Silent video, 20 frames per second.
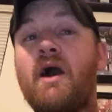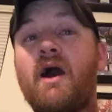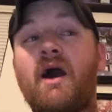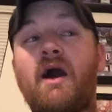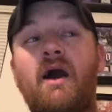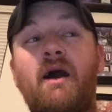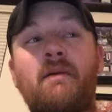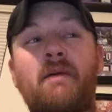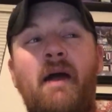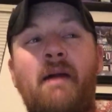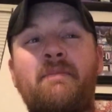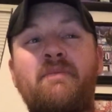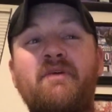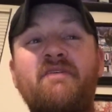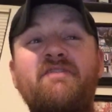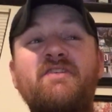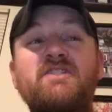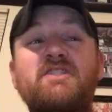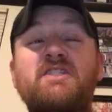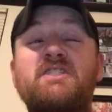Um, I
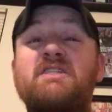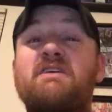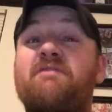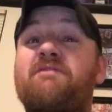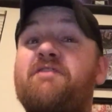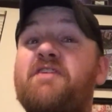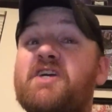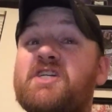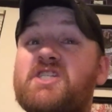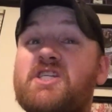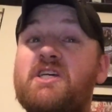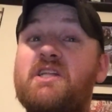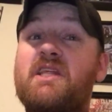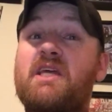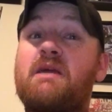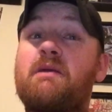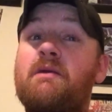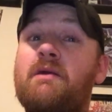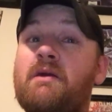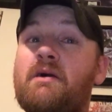believe this is
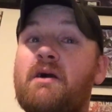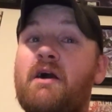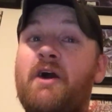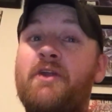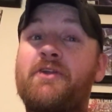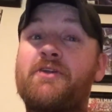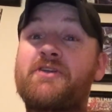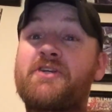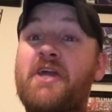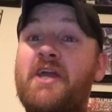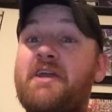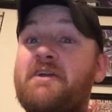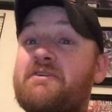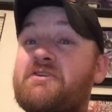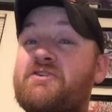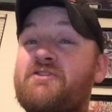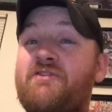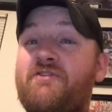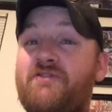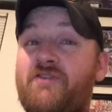officially
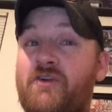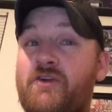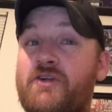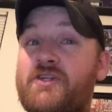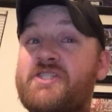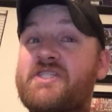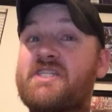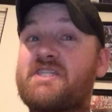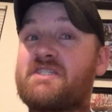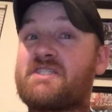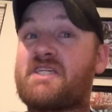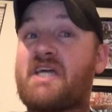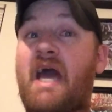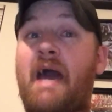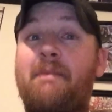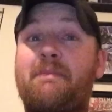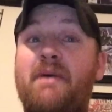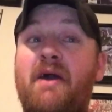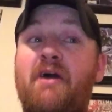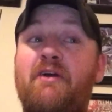Undertaker's first
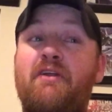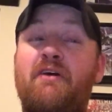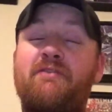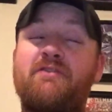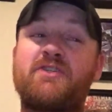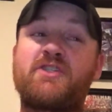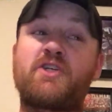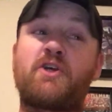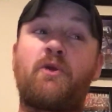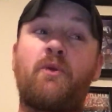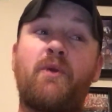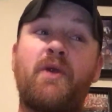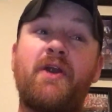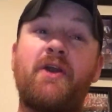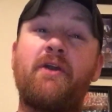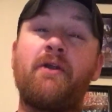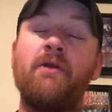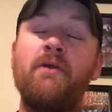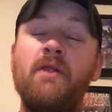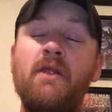tap out of his
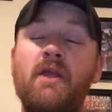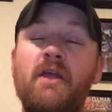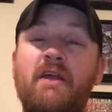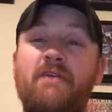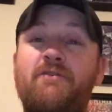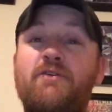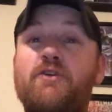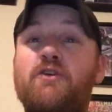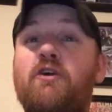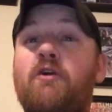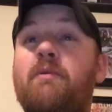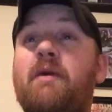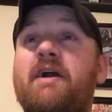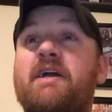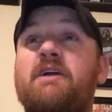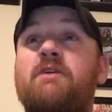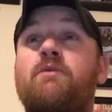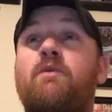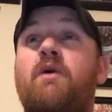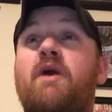career. If you go
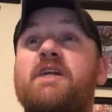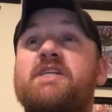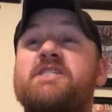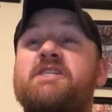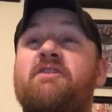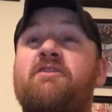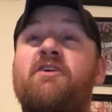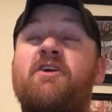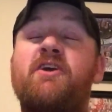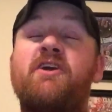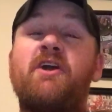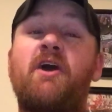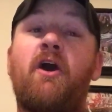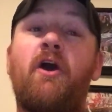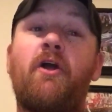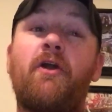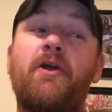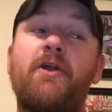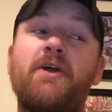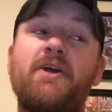back and watch the
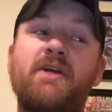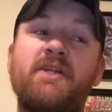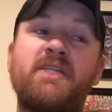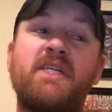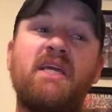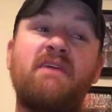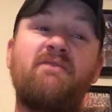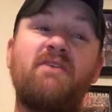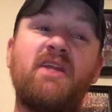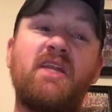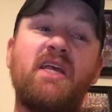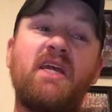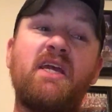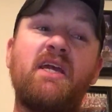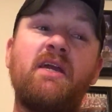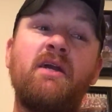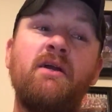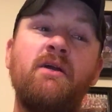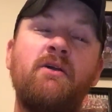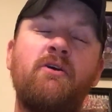Yard
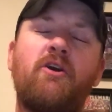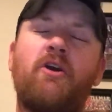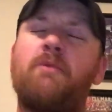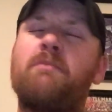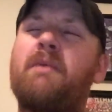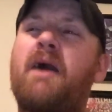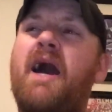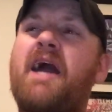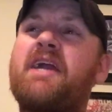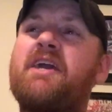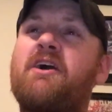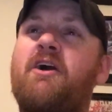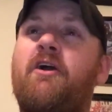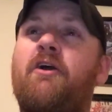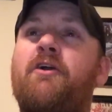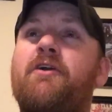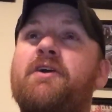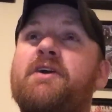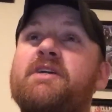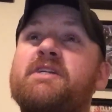DVD or My
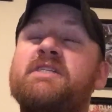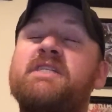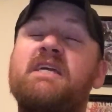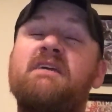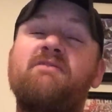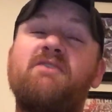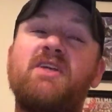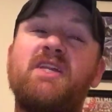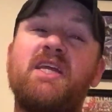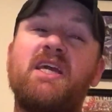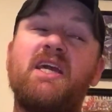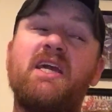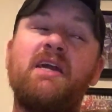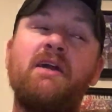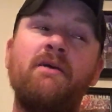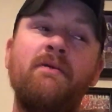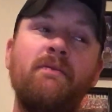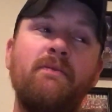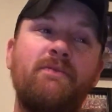Yard DVD,